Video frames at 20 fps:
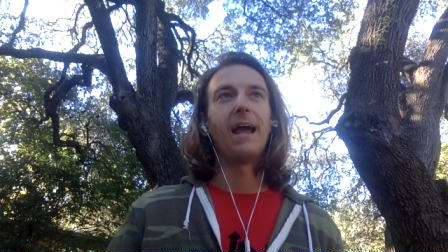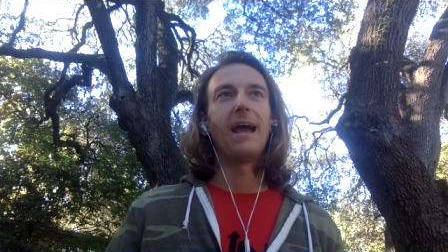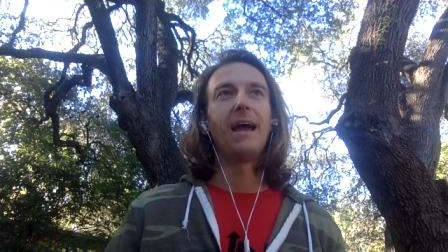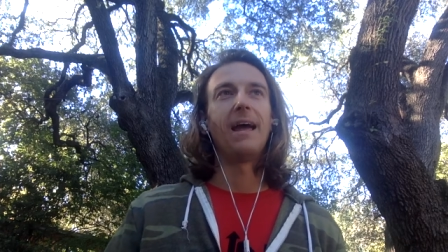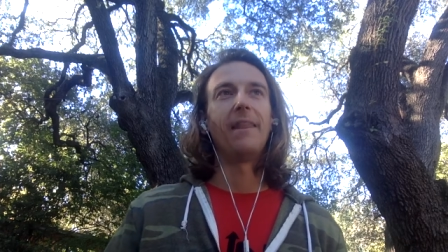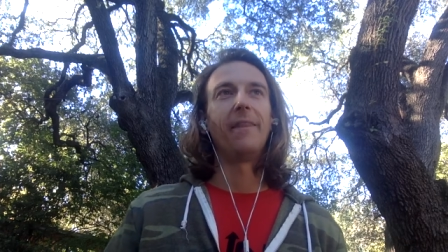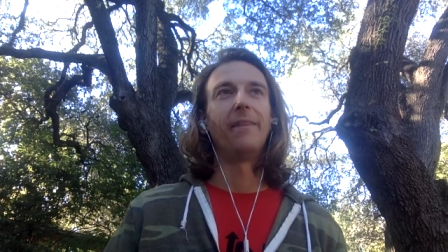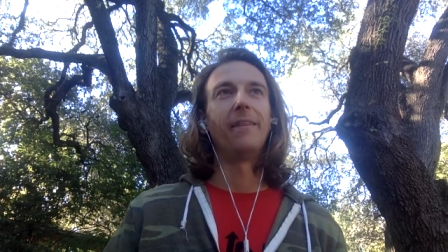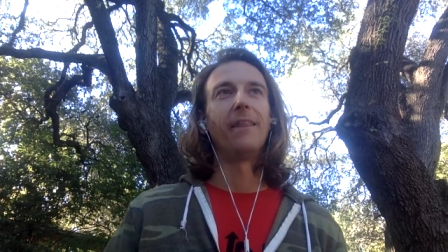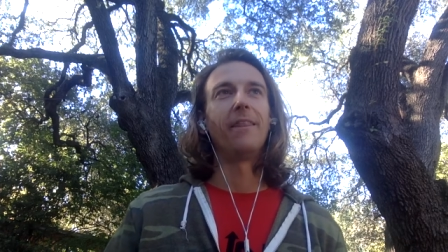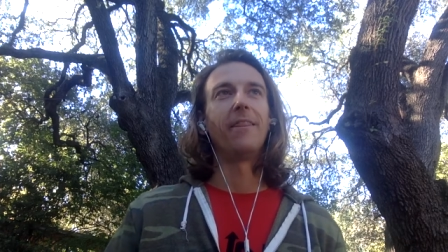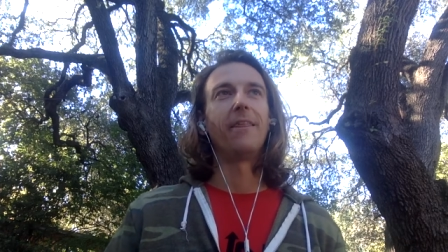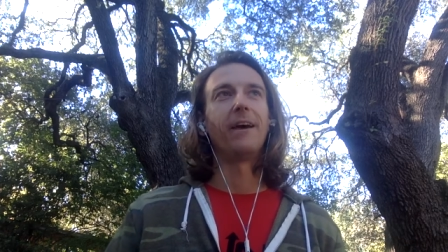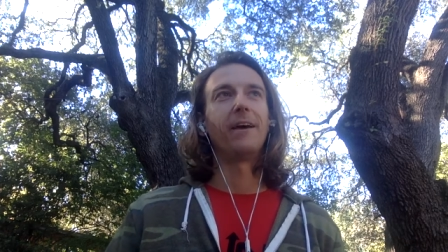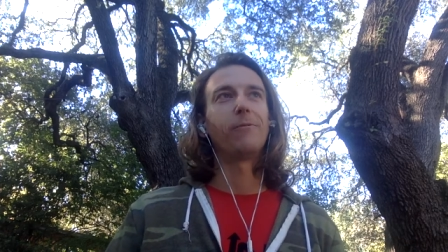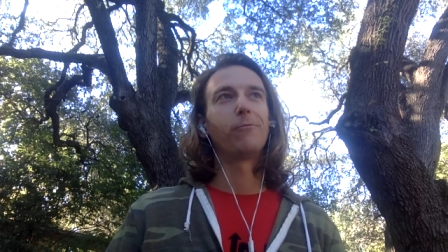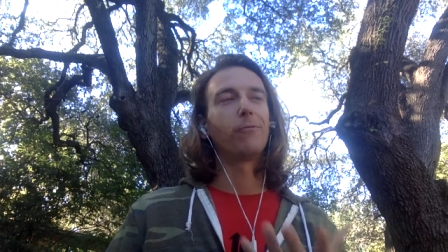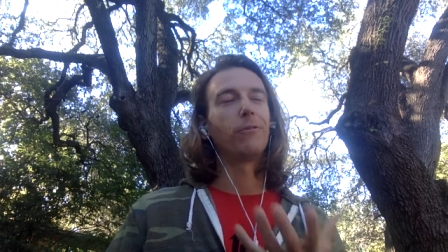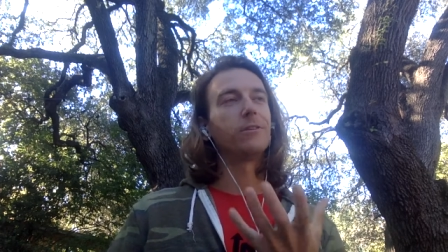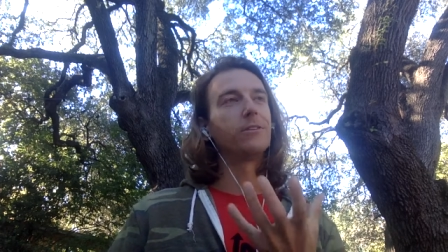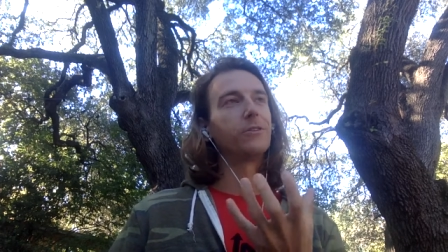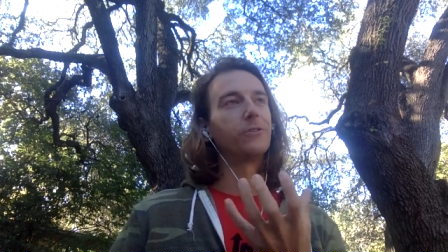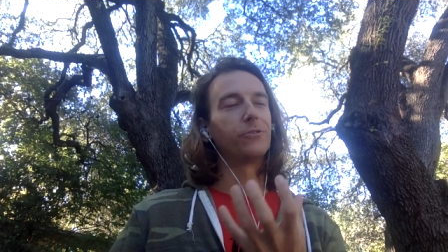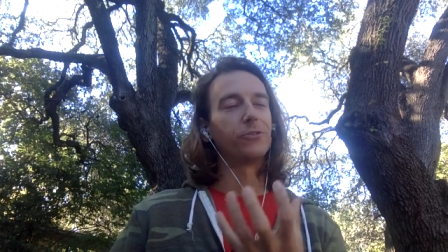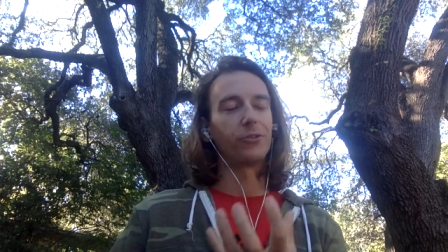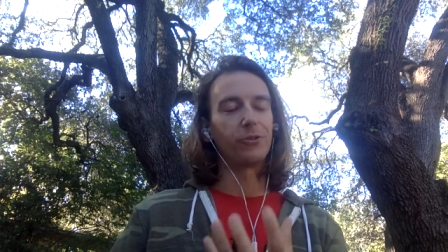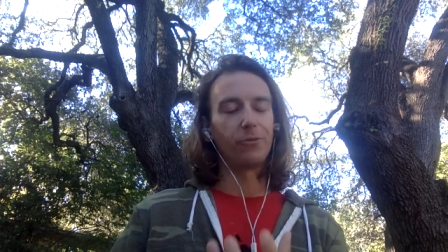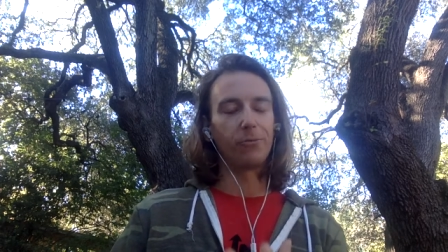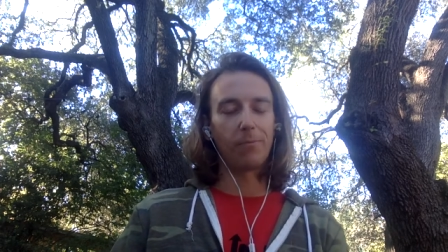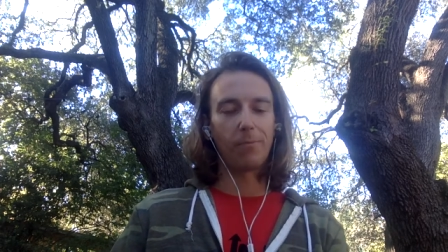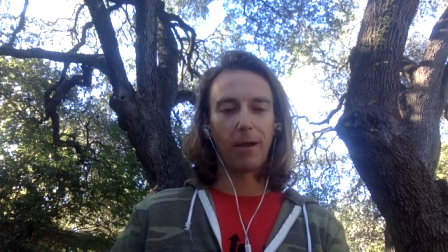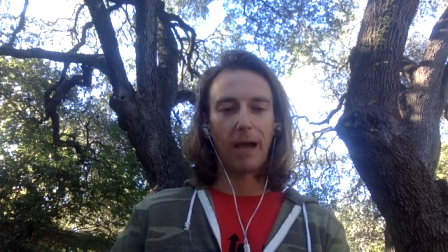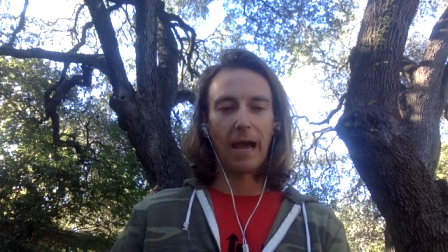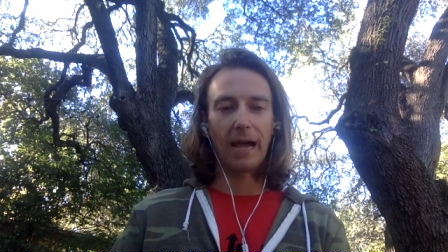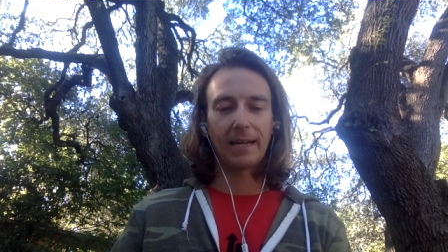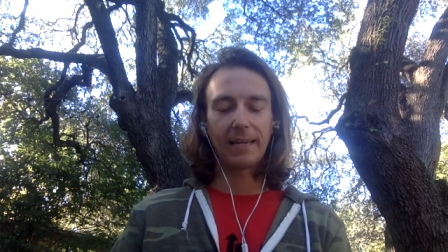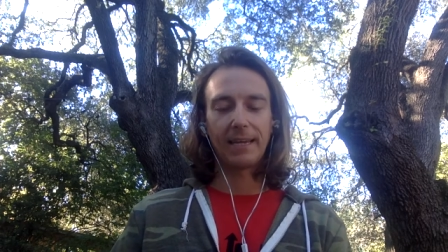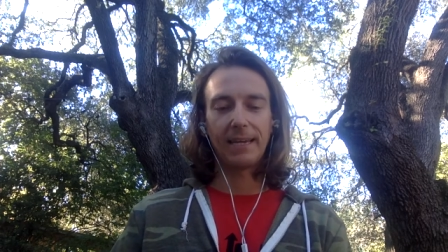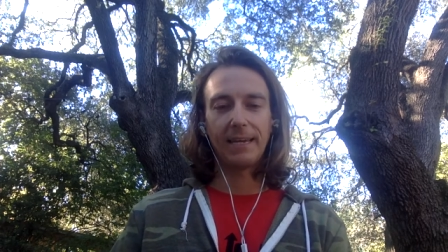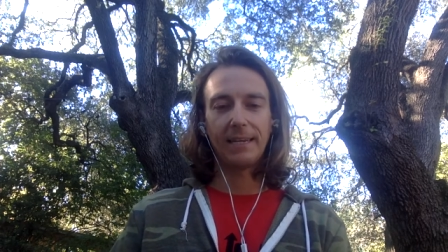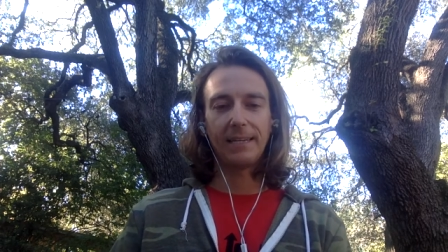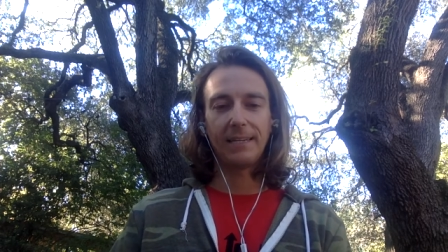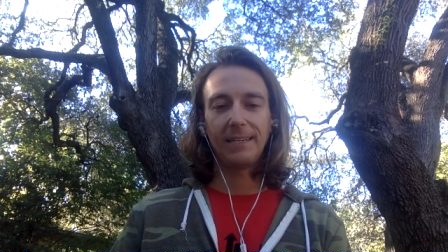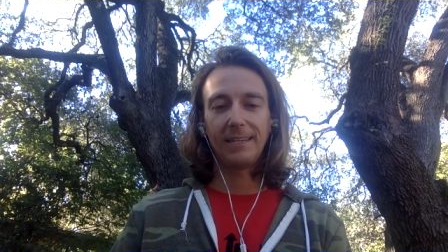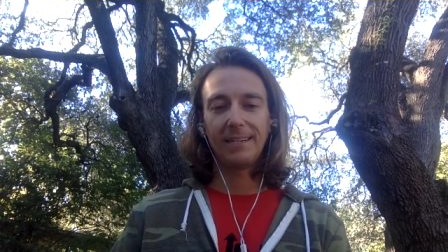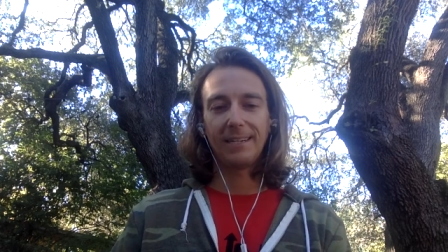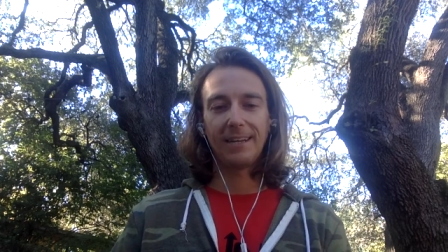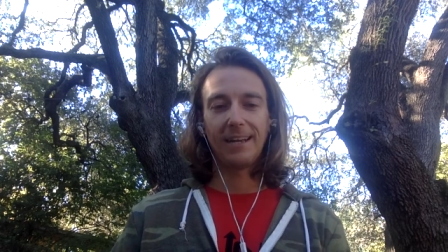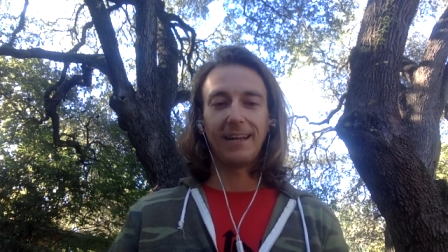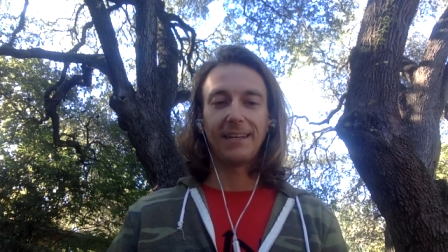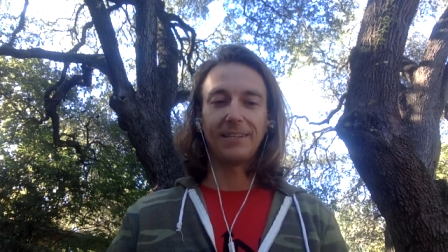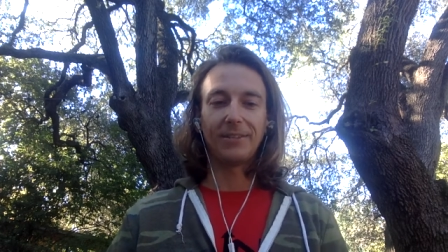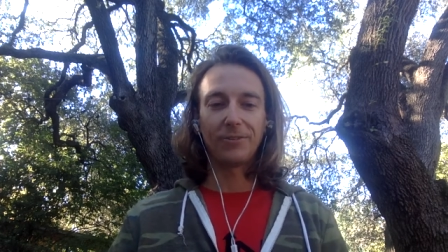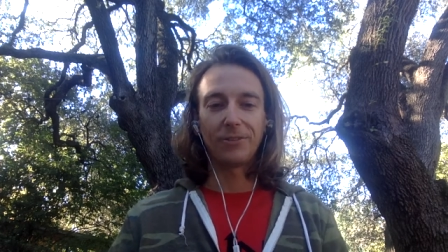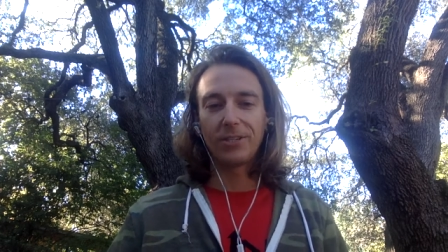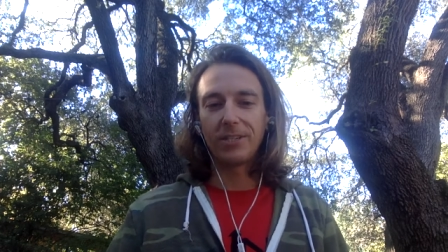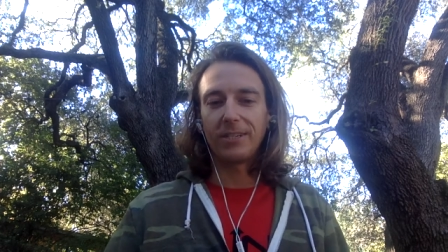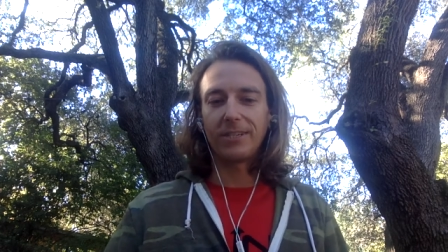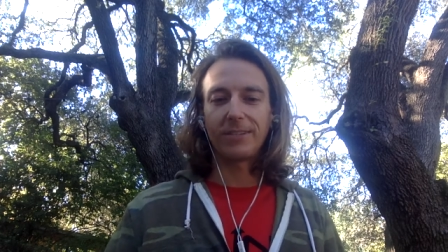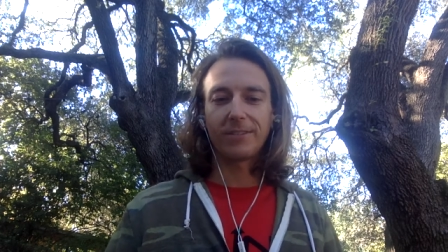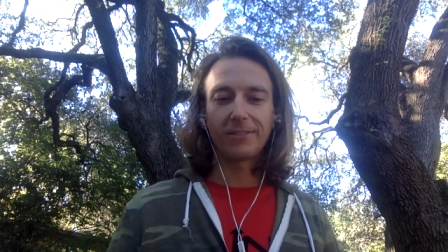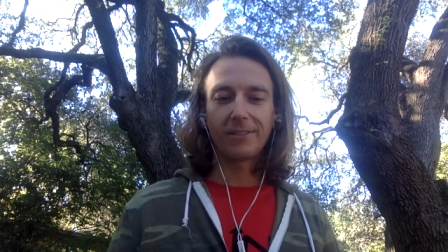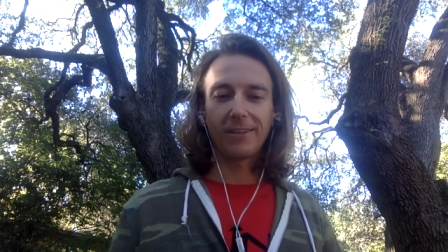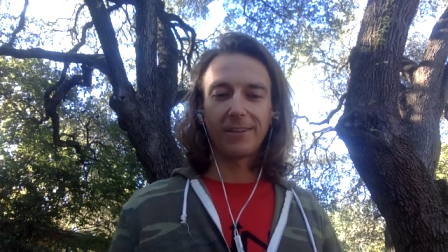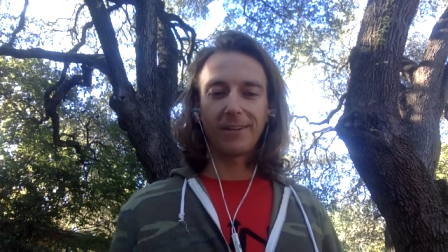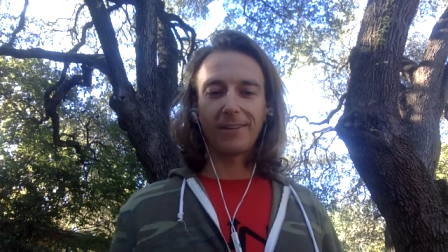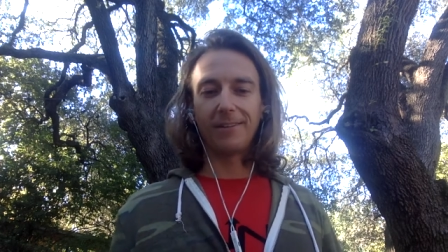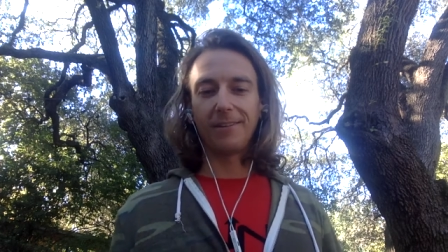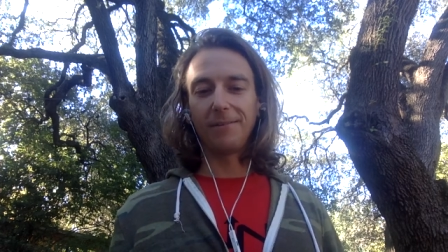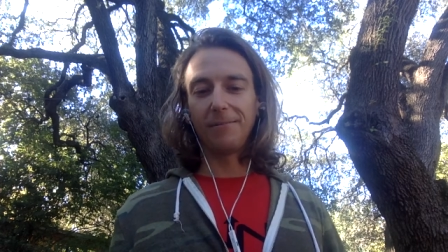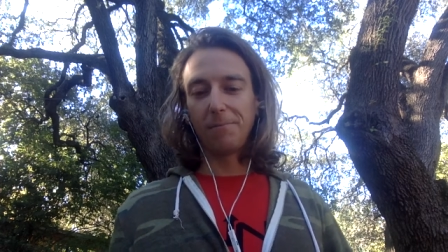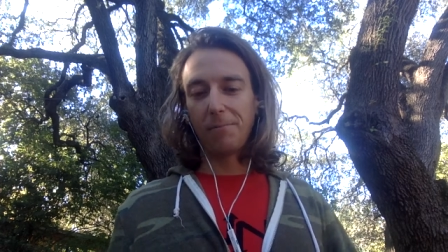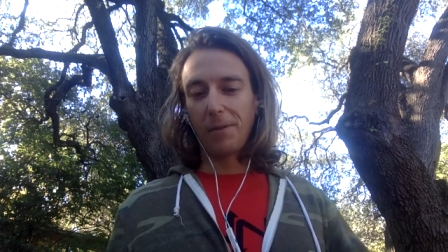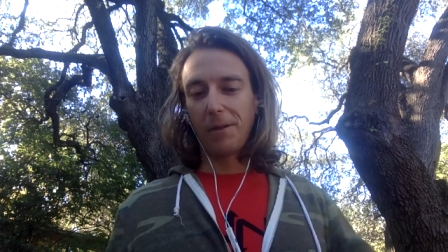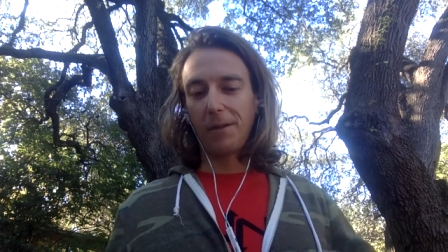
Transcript: And then when you zoom back in and you see your little